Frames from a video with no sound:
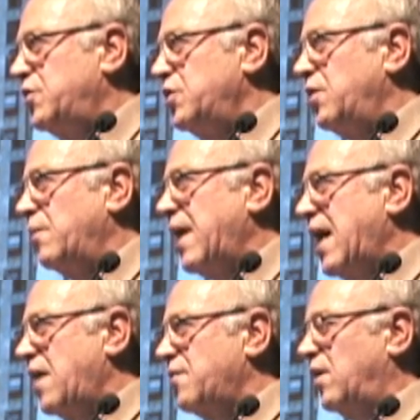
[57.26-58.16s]
do the
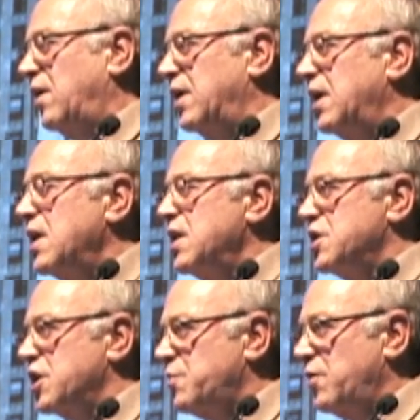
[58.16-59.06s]
math on
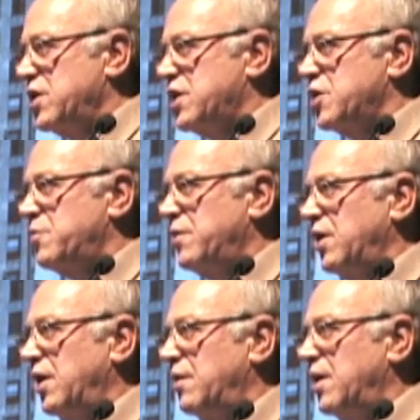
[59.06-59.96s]
6.6
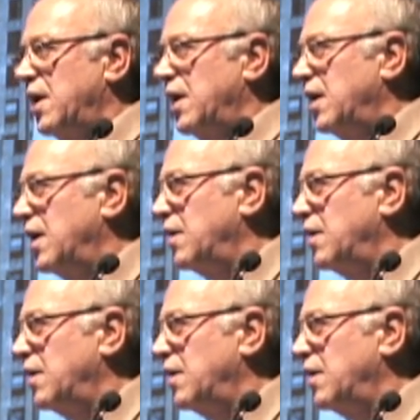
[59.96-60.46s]
billion